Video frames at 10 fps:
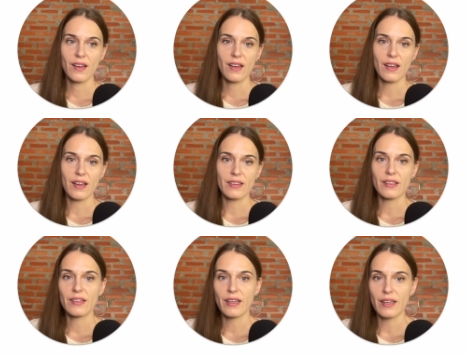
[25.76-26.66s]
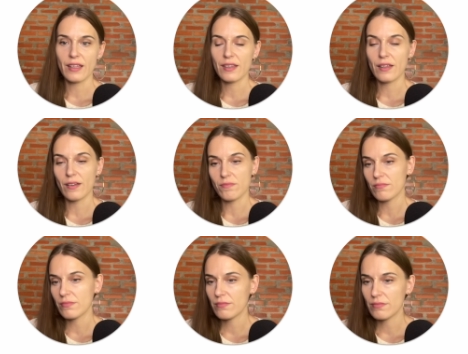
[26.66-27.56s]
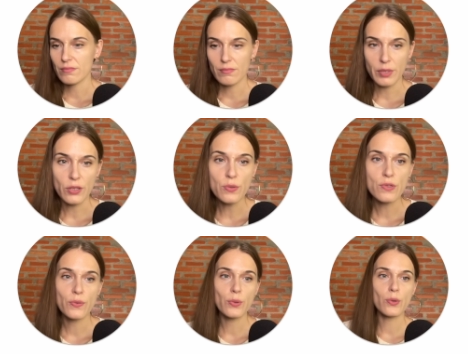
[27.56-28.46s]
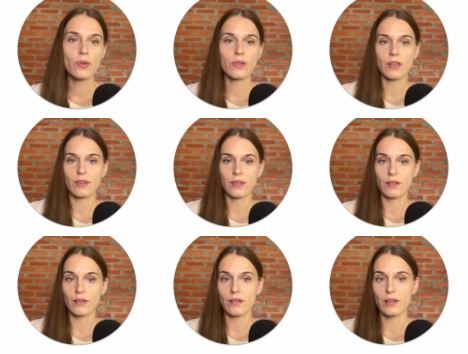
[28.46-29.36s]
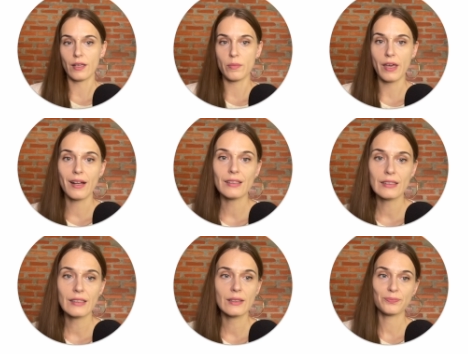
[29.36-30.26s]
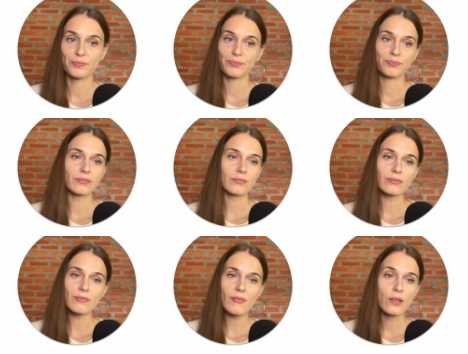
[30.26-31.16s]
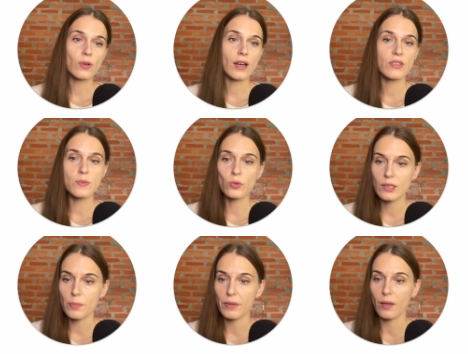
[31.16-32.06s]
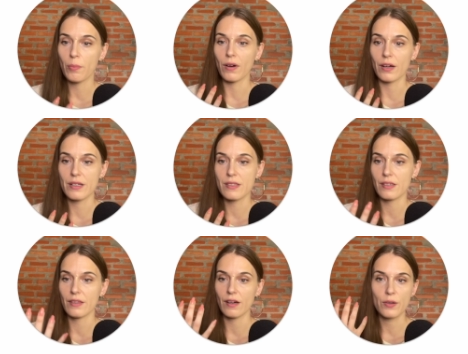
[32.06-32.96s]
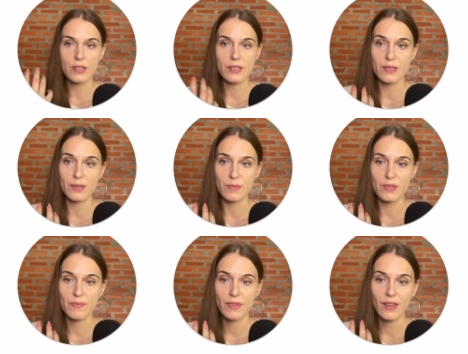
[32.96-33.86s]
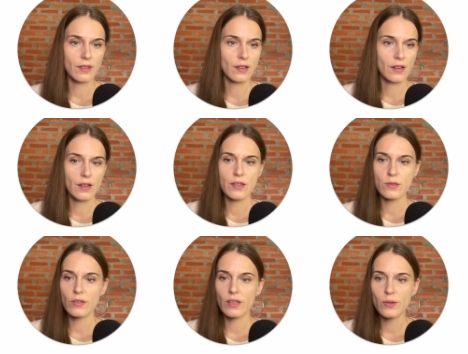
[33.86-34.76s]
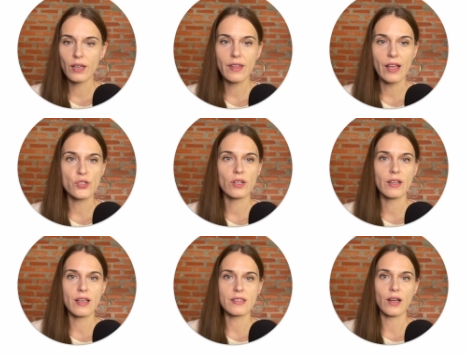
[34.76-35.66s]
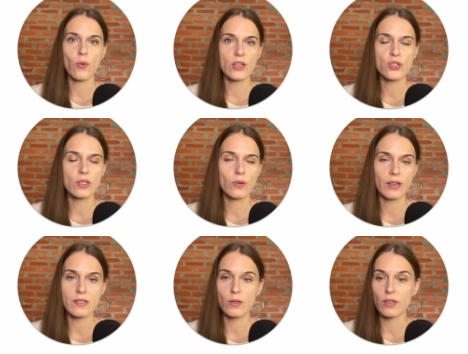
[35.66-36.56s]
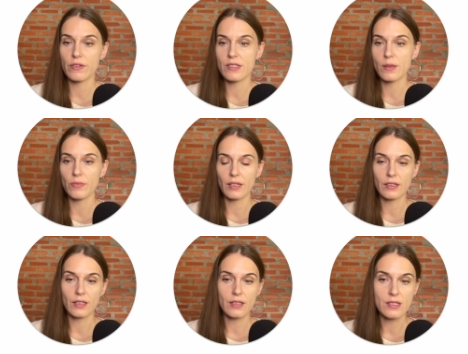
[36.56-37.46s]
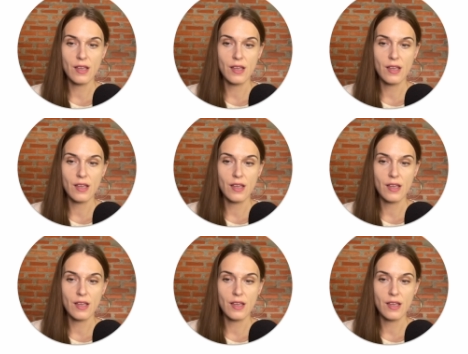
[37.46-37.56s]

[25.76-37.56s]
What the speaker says: And it can be useful, it can be healthy to have these multiple parts in our systems. So then you can naturally ask a question, okay, so if it's something that is